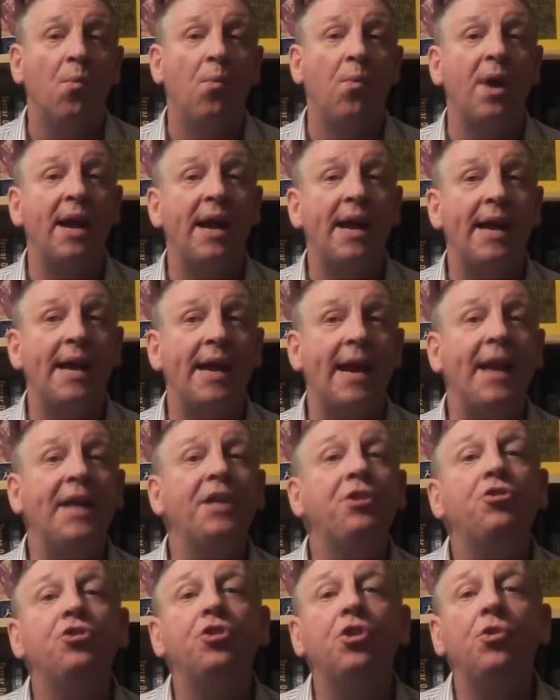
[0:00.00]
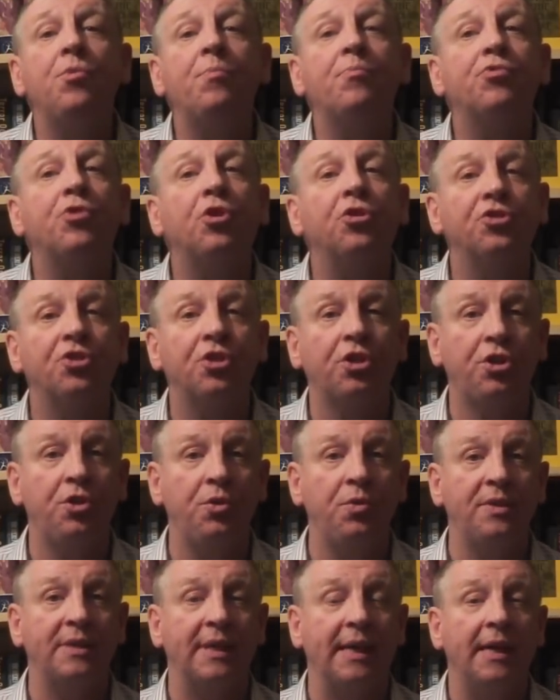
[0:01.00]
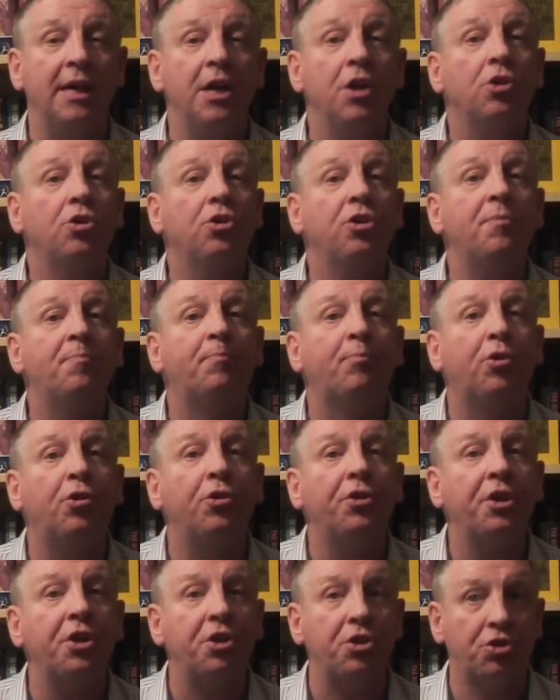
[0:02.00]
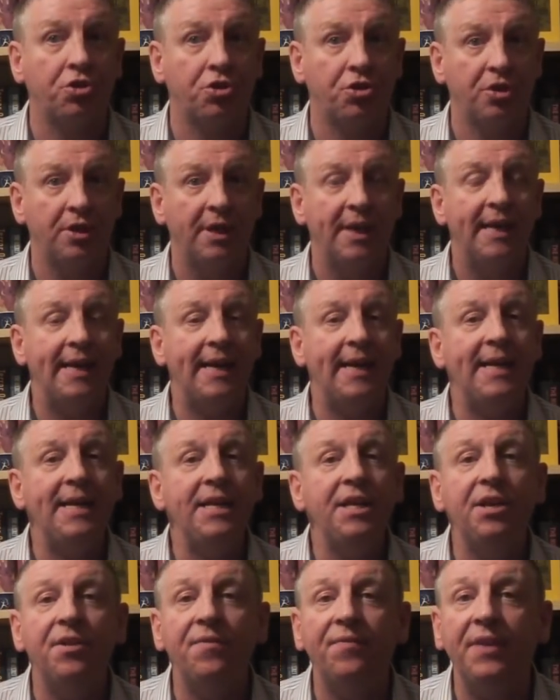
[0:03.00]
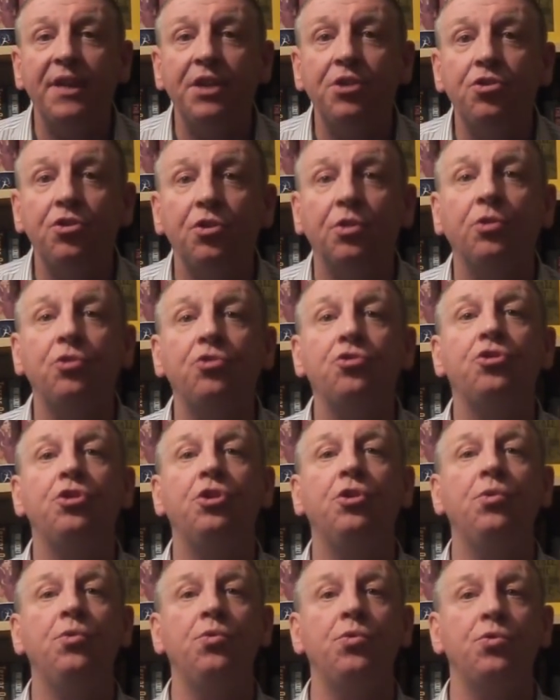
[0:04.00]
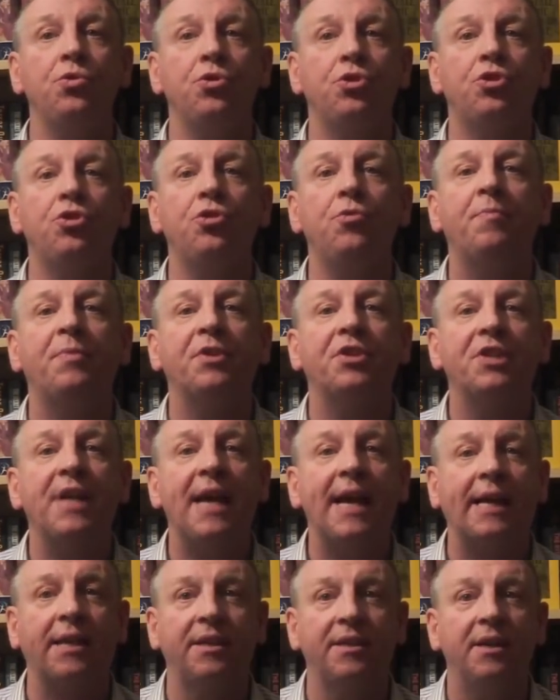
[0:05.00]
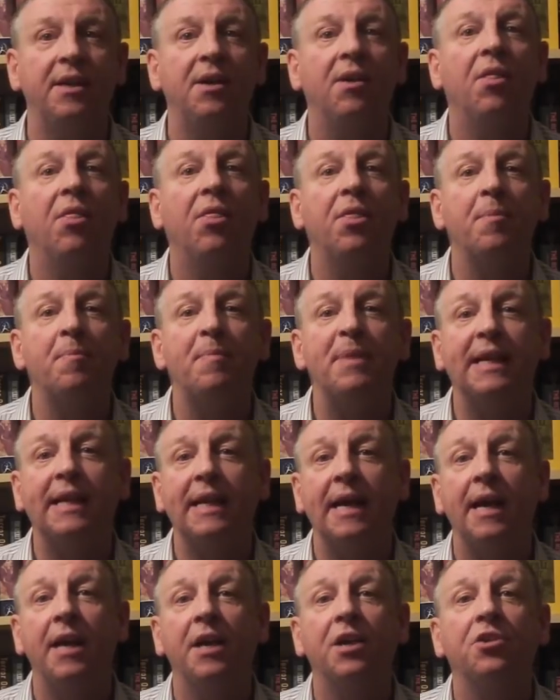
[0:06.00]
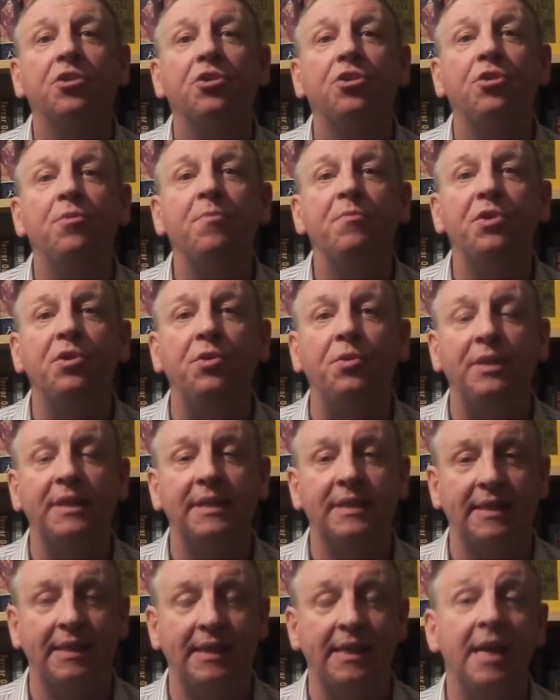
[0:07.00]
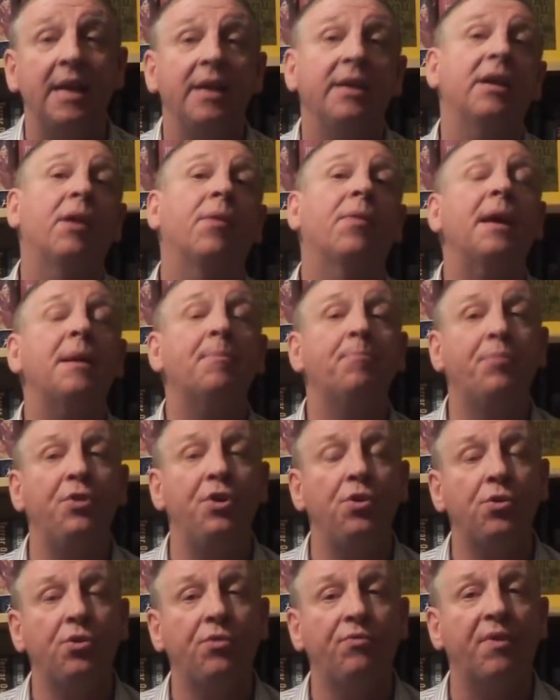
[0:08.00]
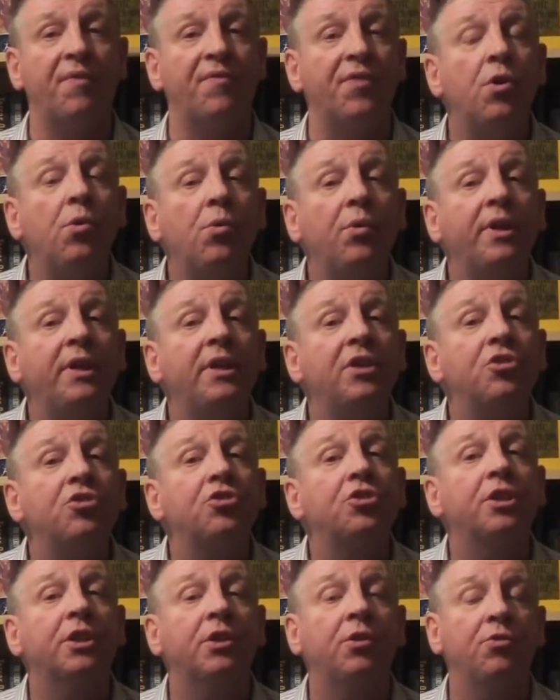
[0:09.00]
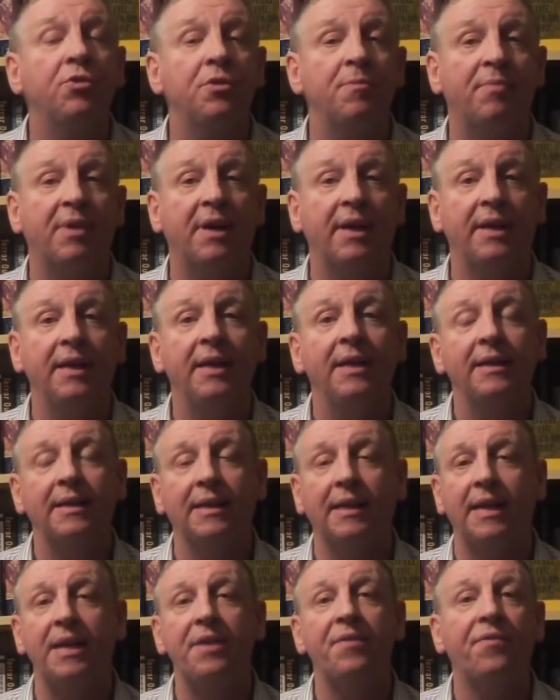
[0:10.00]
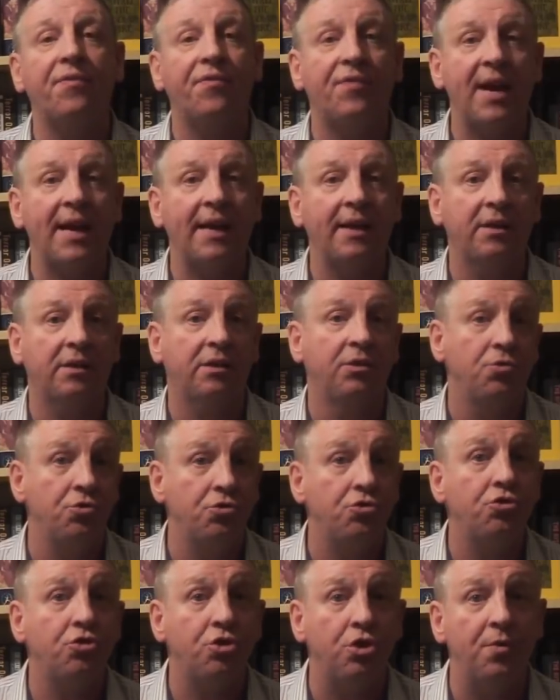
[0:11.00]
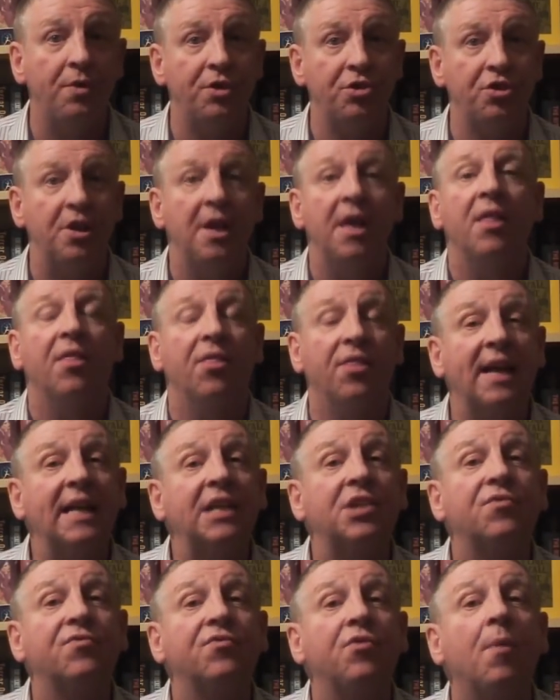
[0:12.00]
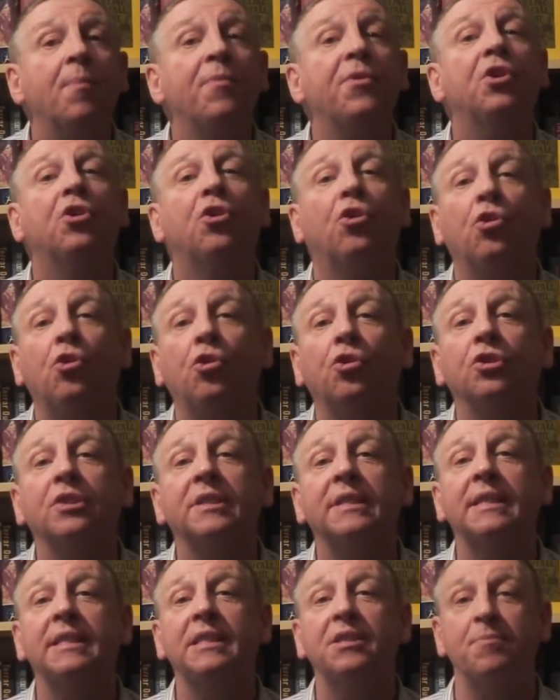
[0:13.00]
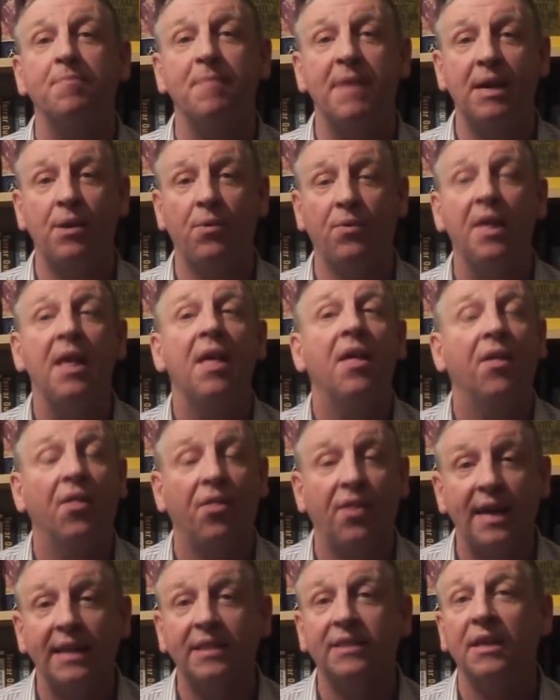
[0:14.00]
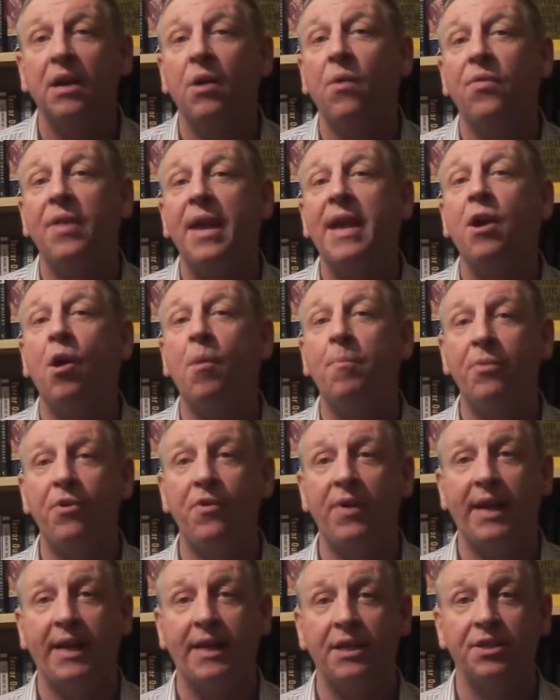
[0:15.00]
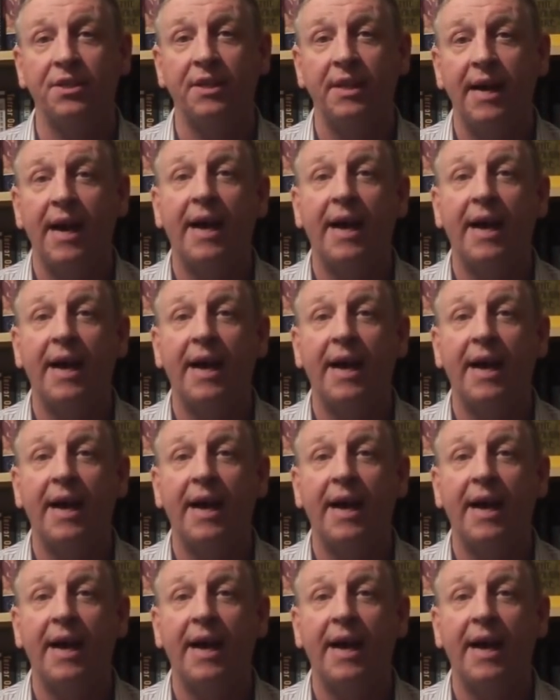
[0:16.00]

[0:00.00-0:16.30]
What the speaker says: where a Jew prosecutor could punish individual Jews to protect the bigger community. Now that book, Rivonia's Children by Glenn Frankel, who's Jewish, that's from the horse's mouth. That's how they operate.